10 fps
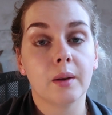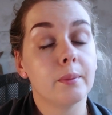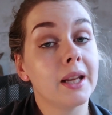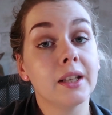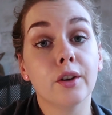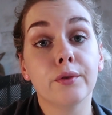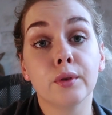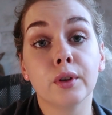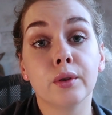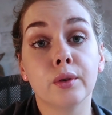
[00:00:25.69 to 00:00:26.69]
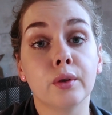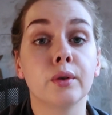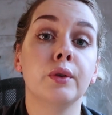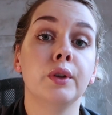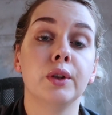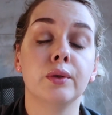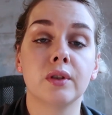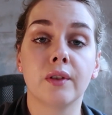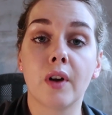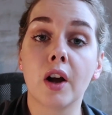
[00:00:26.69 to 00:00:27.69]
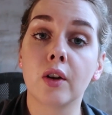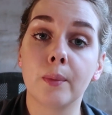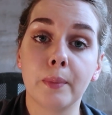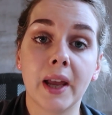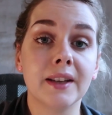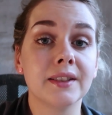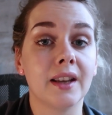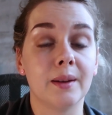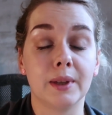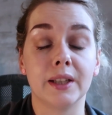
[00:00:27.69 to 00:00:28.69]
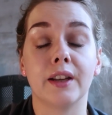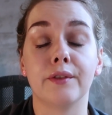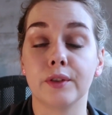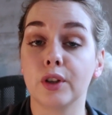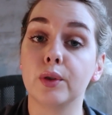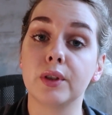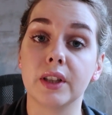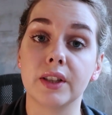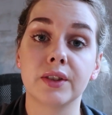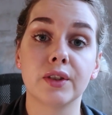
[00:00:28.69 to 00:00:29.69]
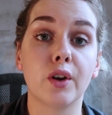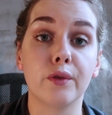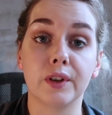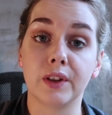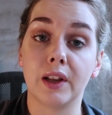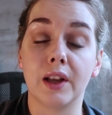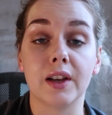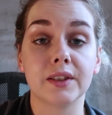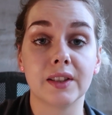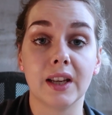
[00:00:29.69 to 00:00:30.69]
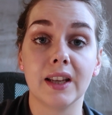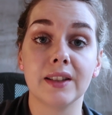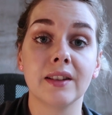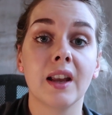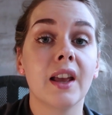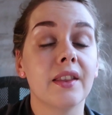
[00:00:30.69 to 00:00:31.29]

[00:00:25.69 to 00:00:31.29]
Many of you who use a Wacom pen tablet have noticed over the last days